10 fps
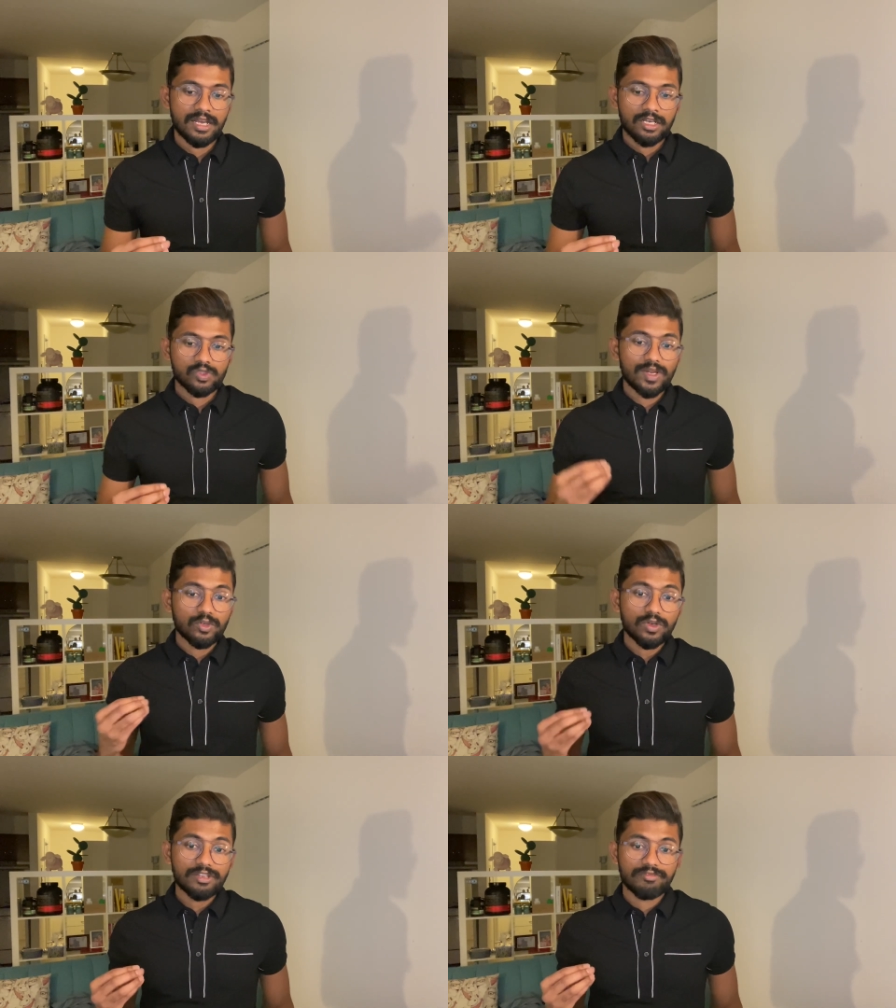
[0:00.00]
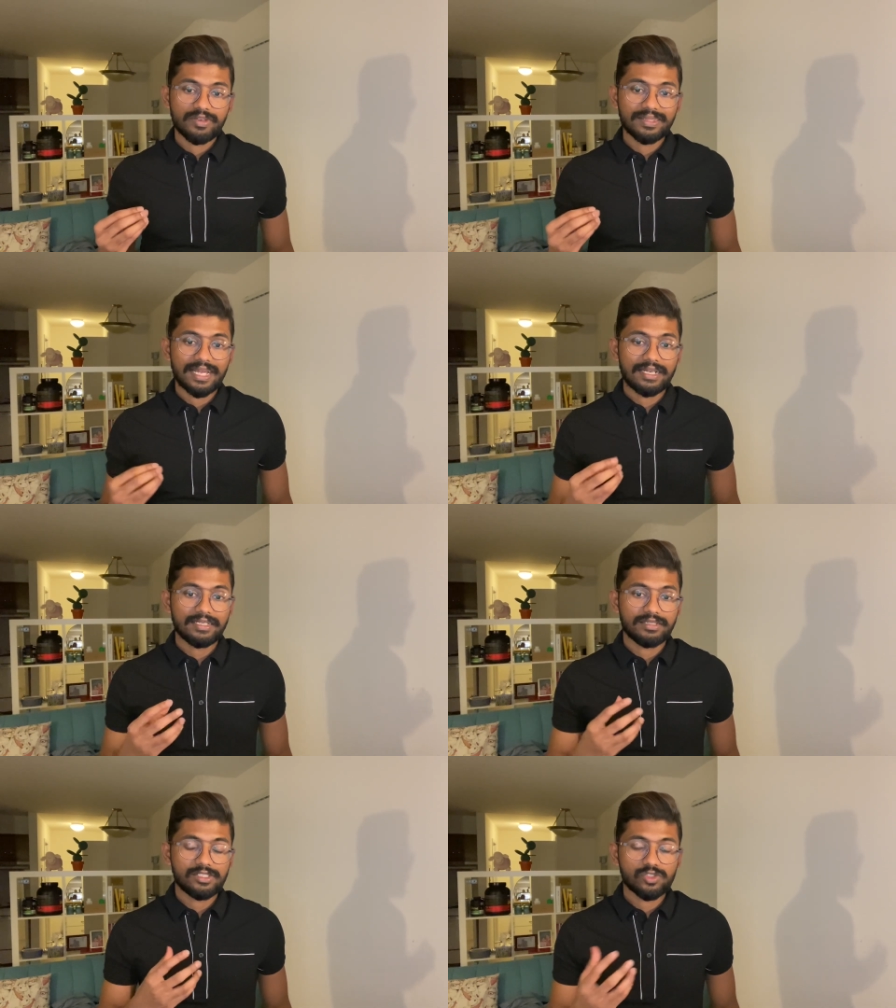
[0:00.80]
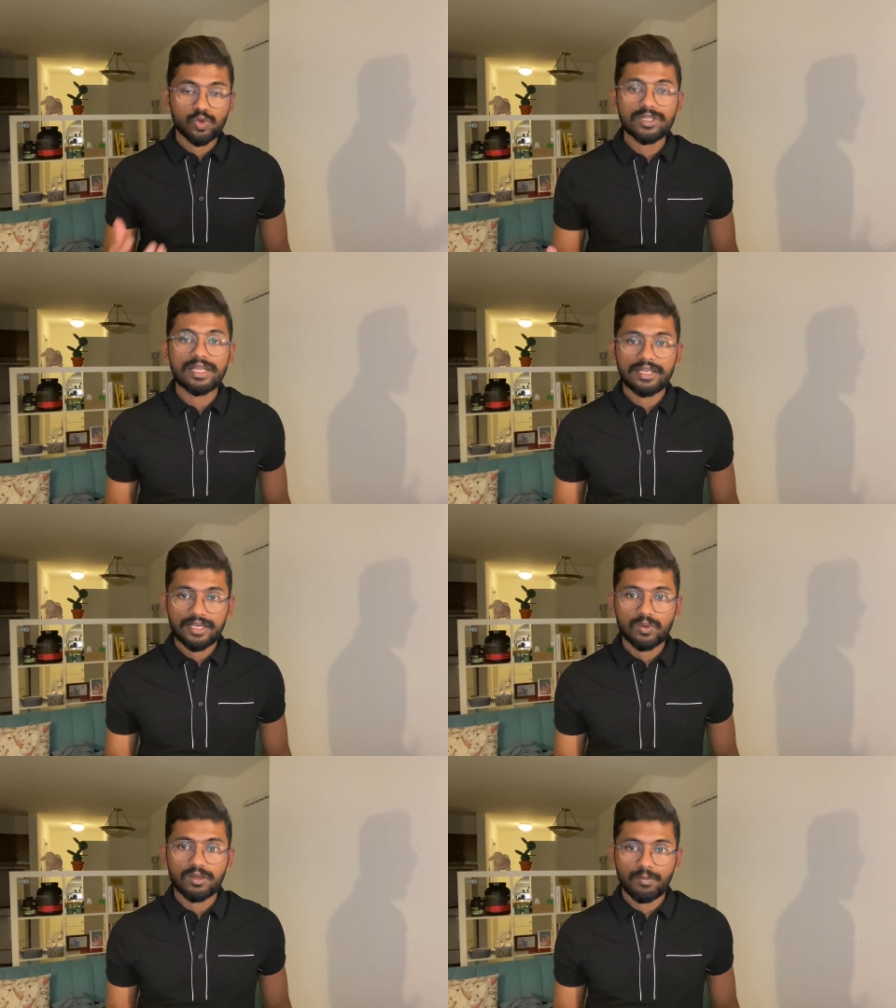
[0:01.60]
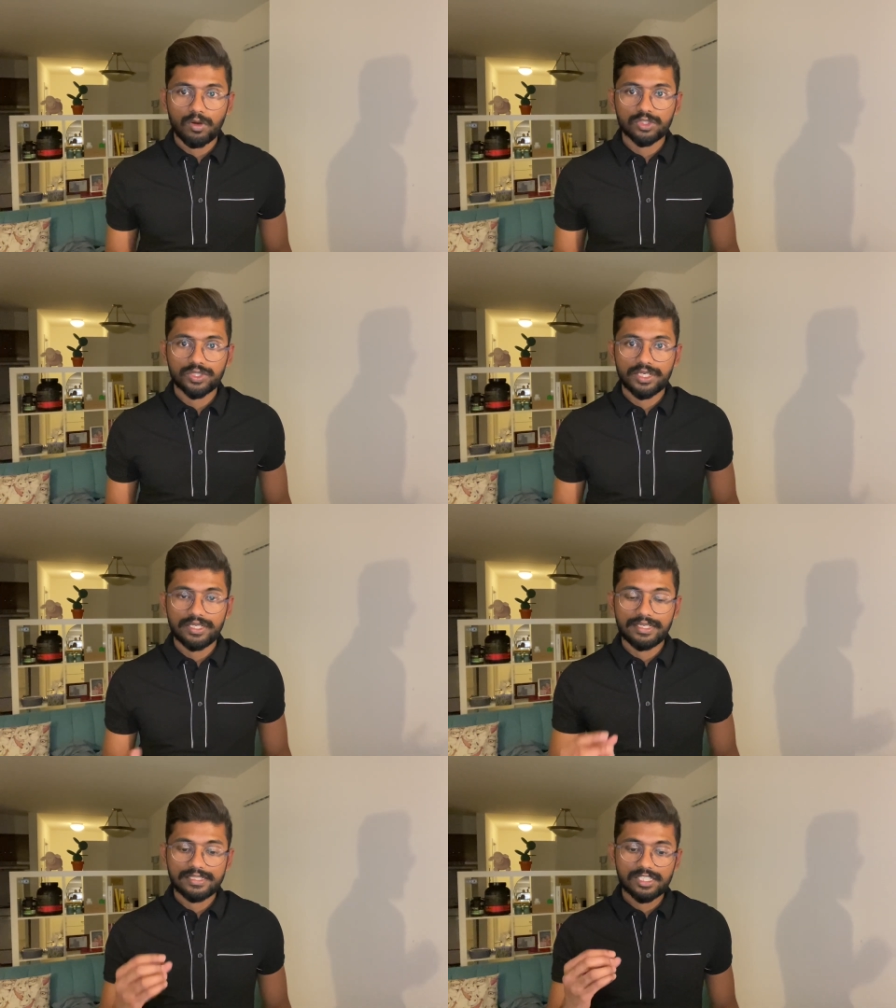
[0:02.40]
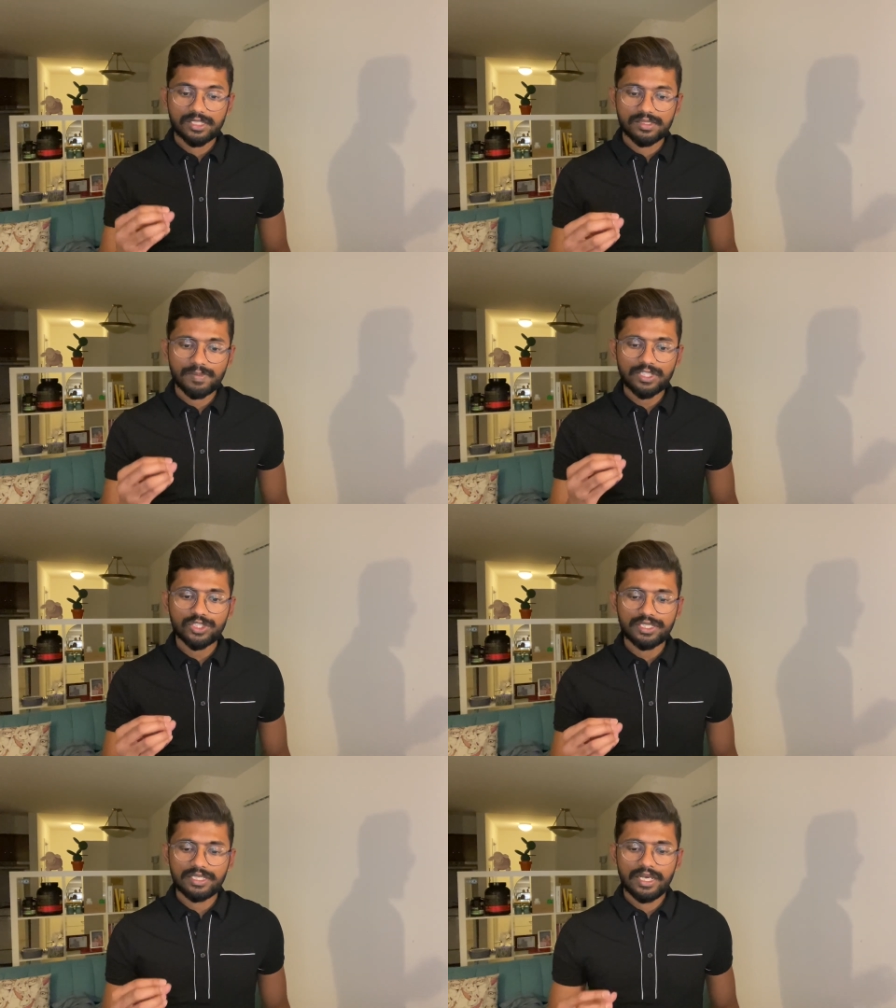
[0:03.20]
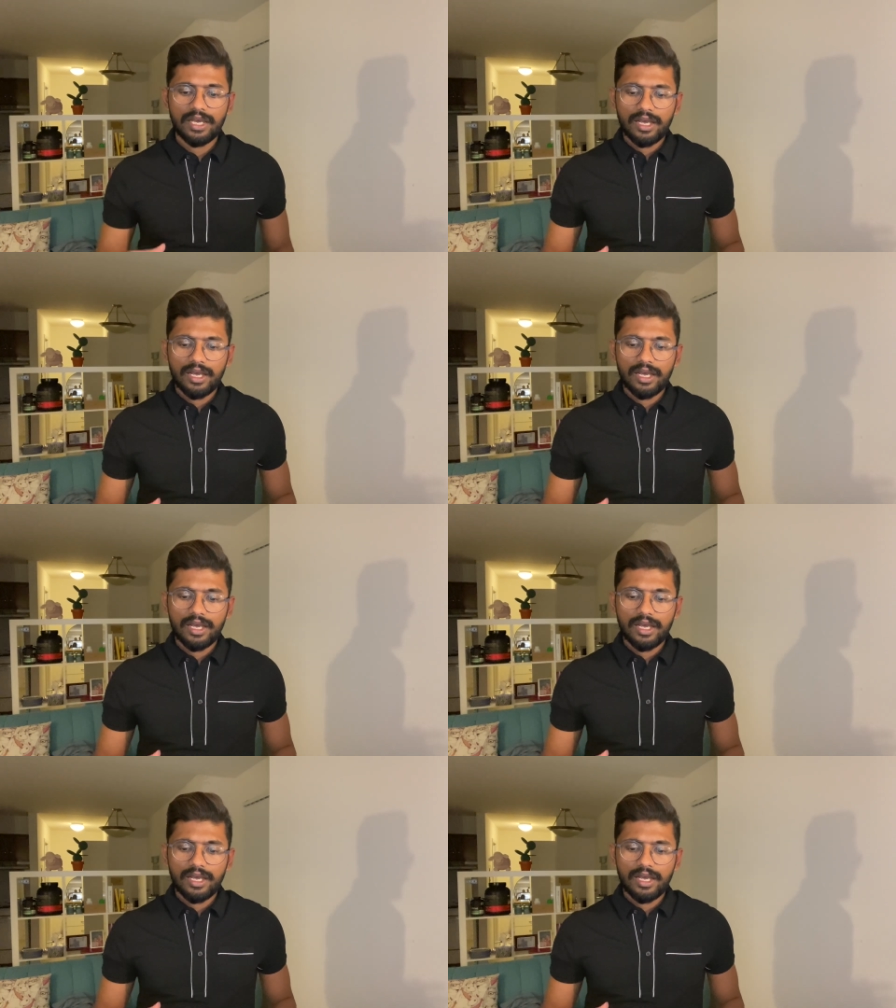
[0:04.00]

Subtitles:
So I totally feel that it's totally an equal opportunity, especially